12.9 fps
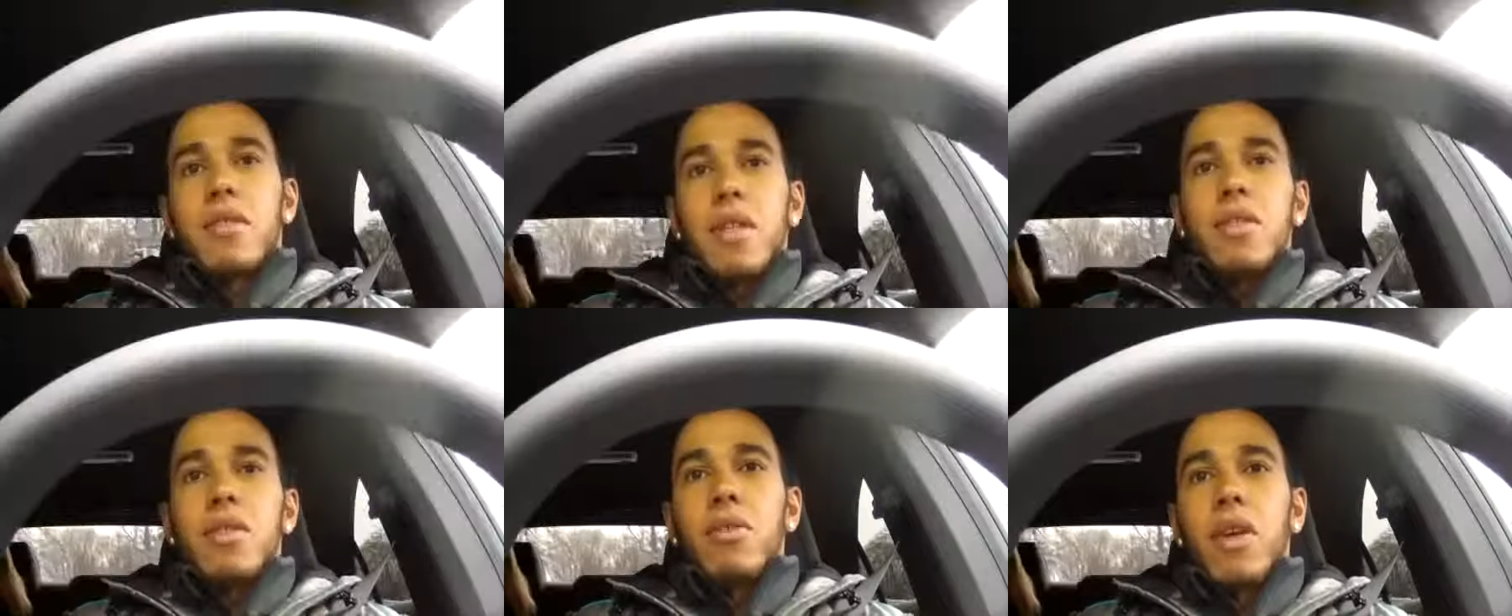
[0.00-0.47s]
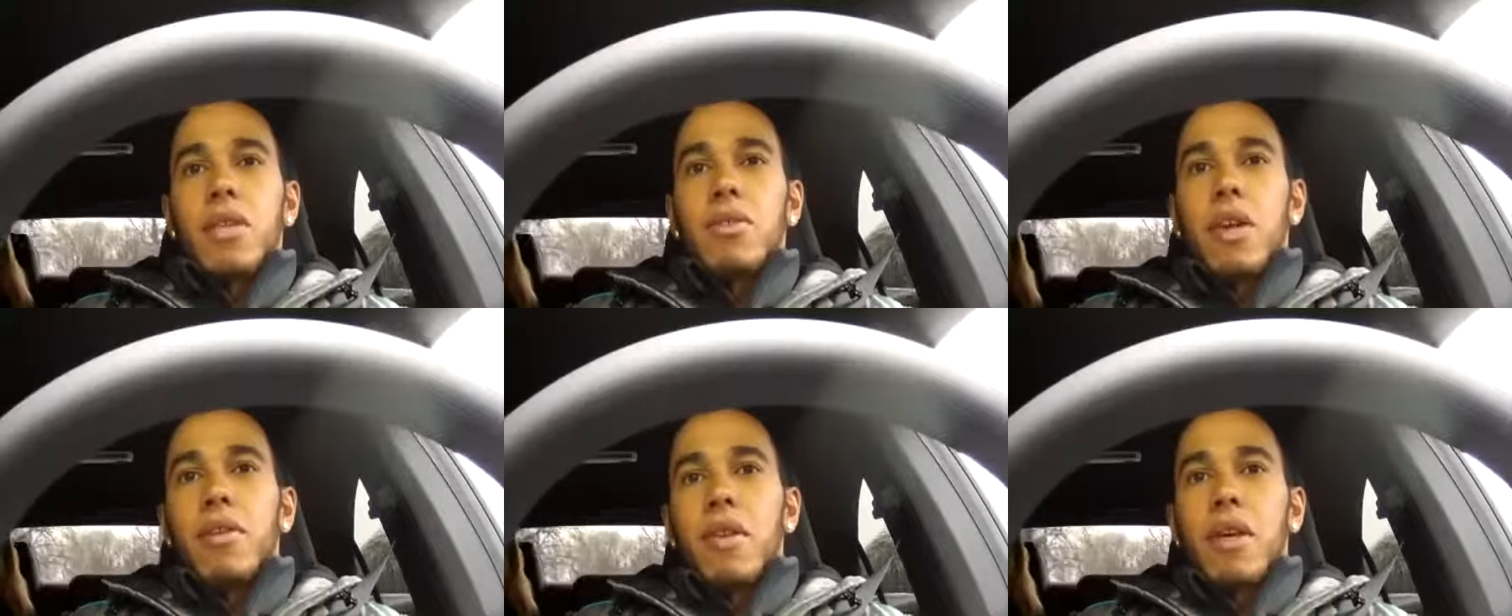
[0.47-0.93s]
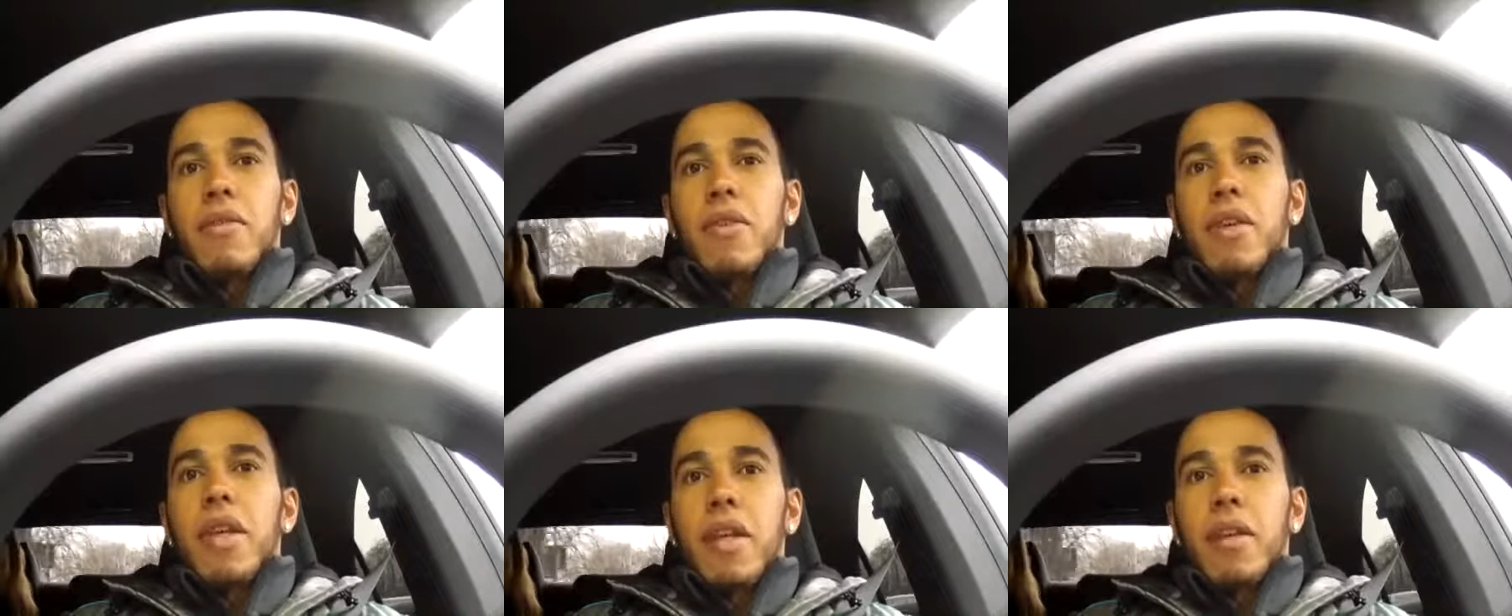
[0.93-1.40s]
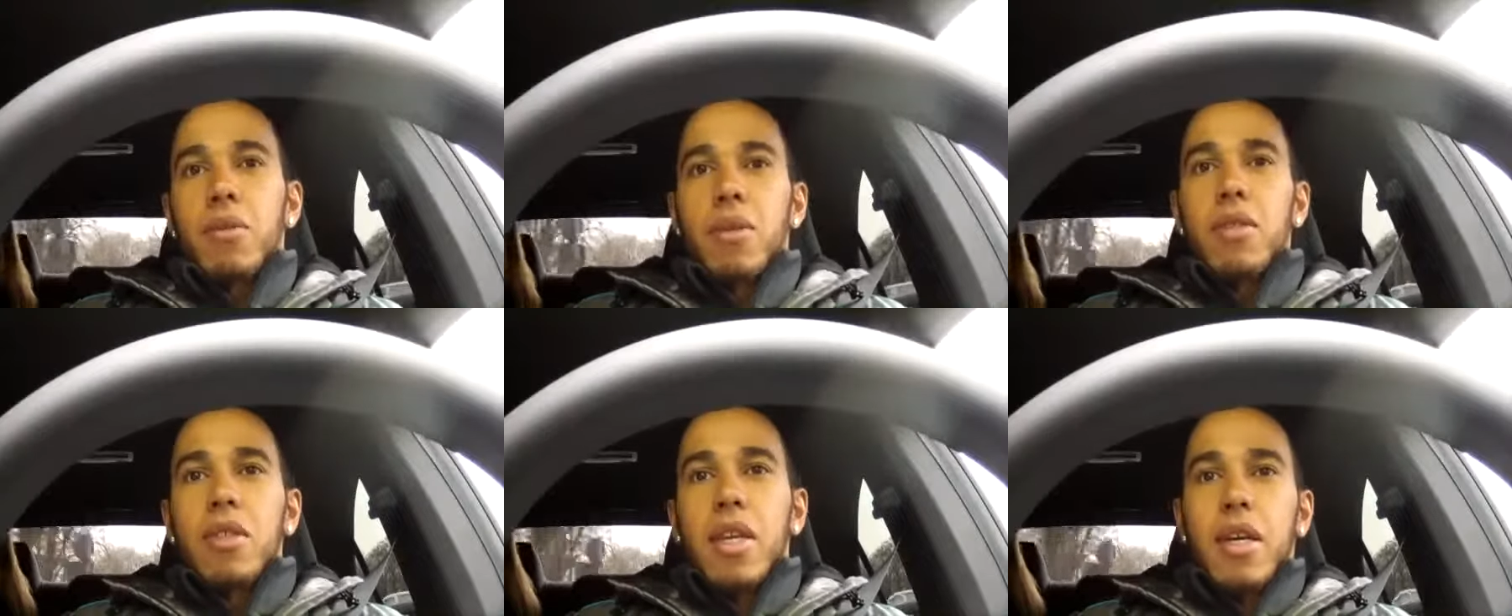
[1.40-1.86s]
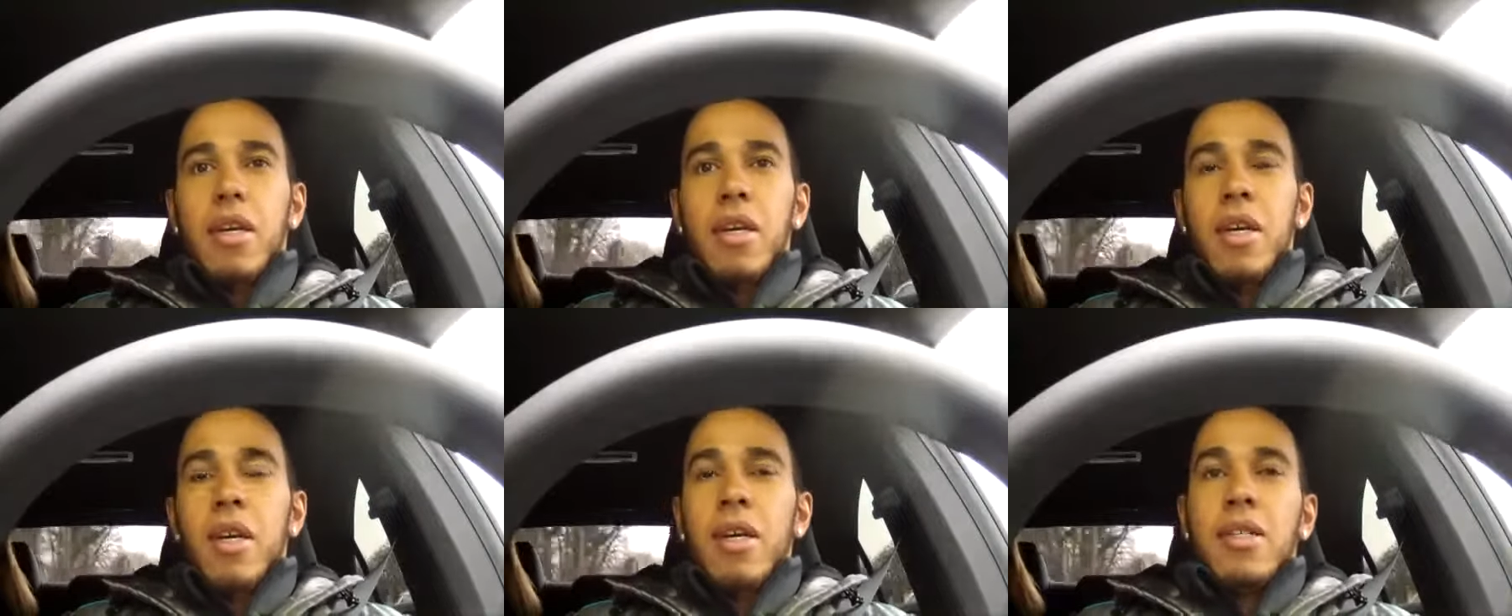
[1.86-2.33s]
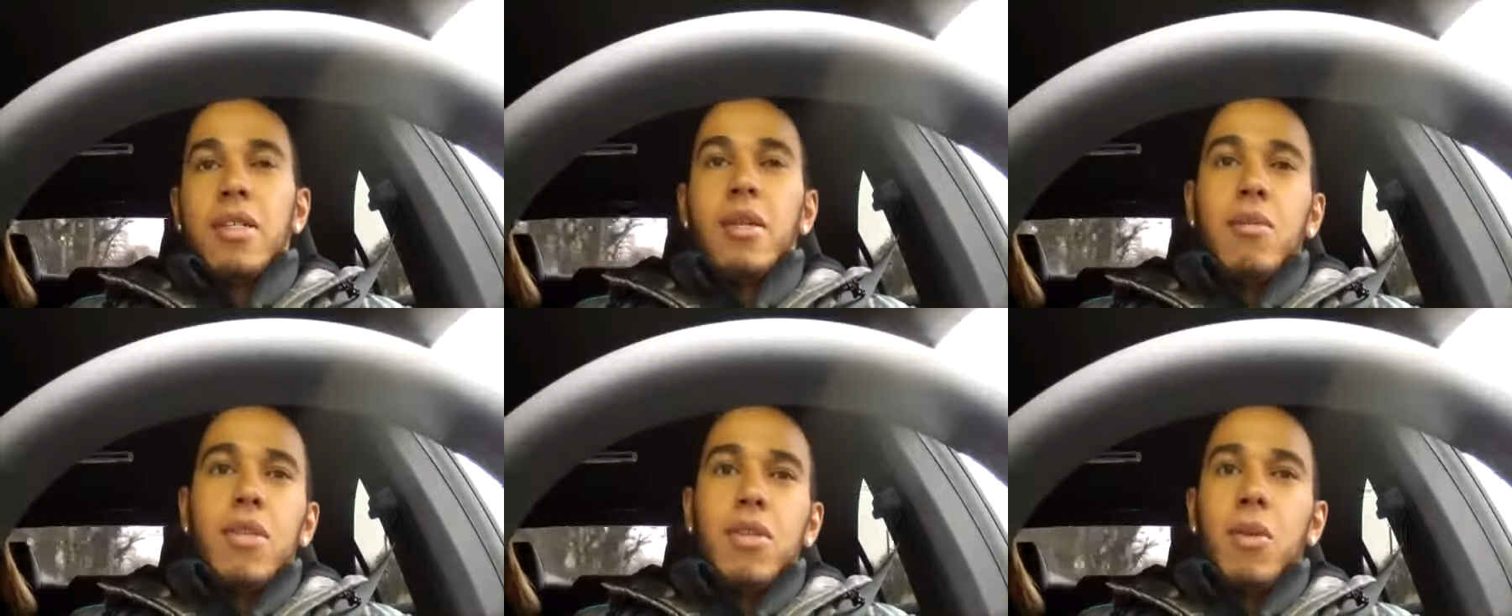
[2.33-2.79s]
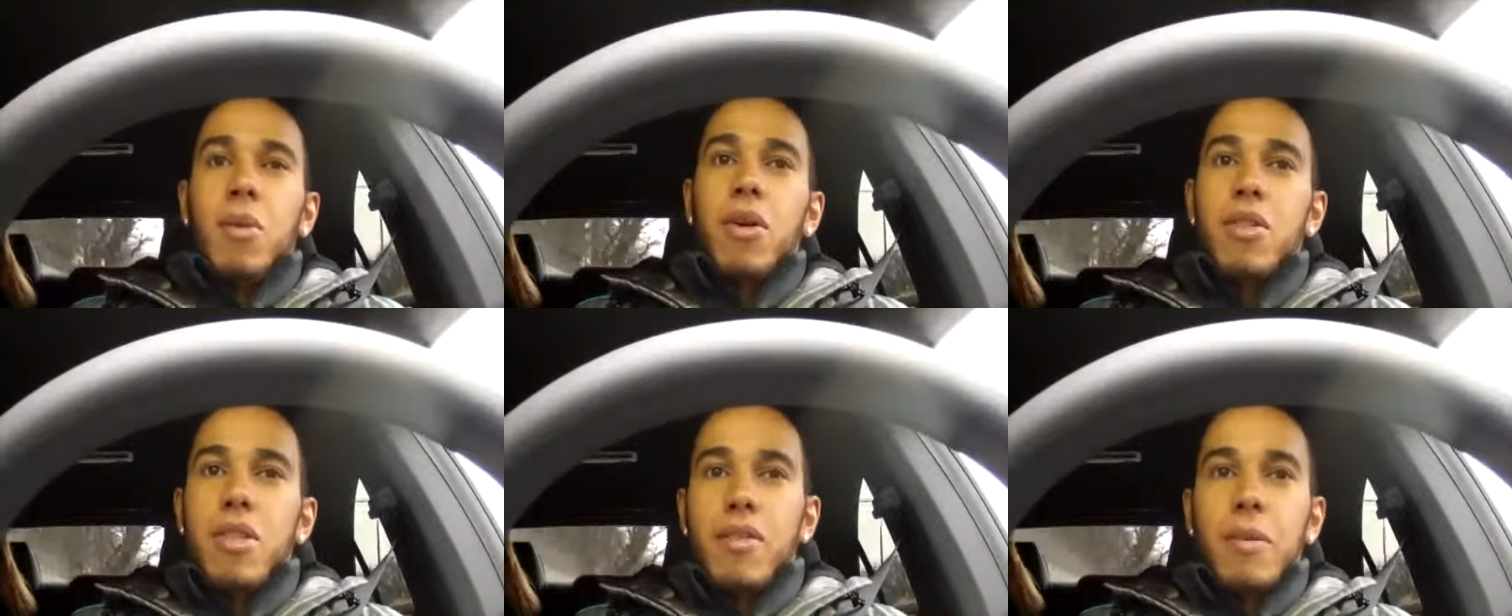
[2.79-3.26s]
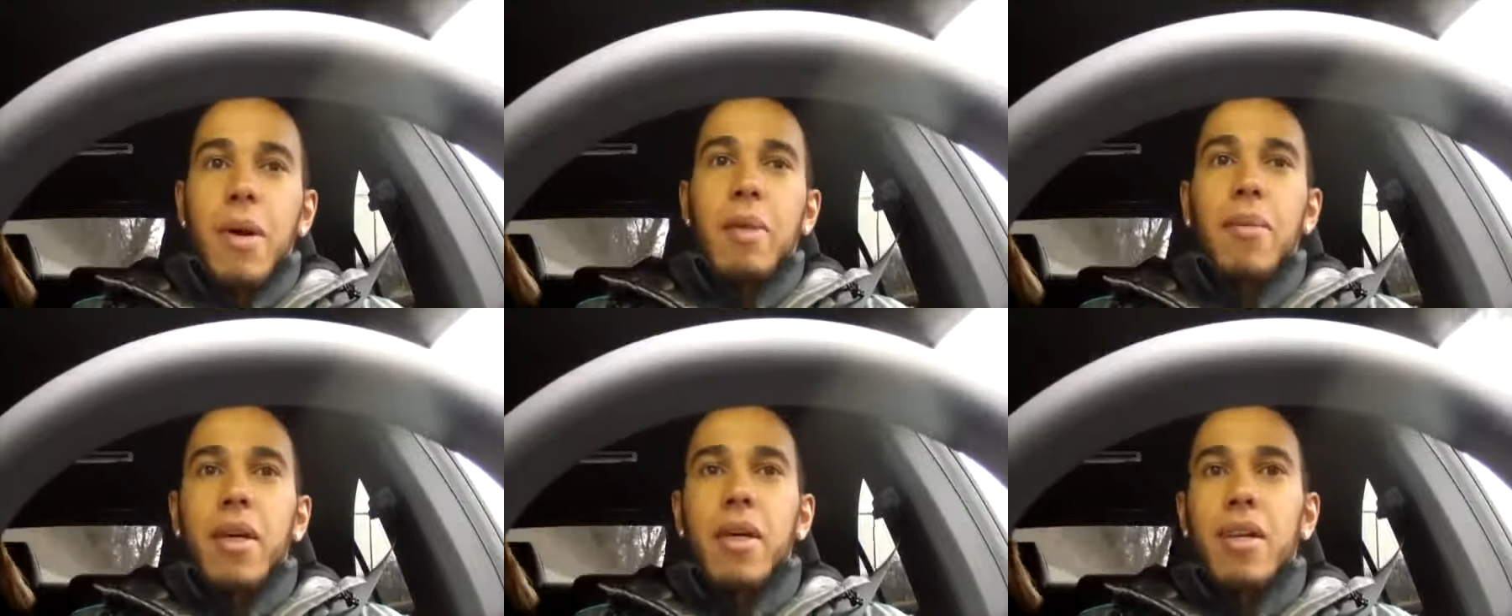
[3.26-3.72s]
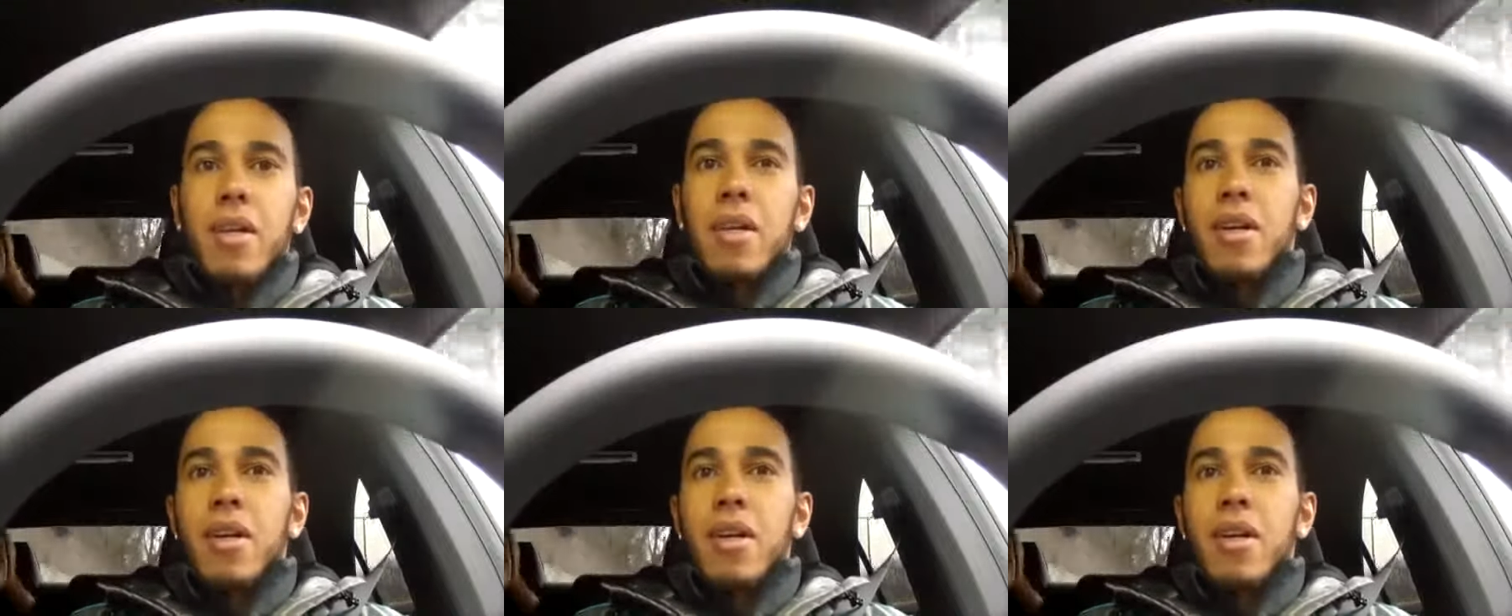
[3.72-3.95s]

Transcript: such a great driver like Fernando would say something so positive about me.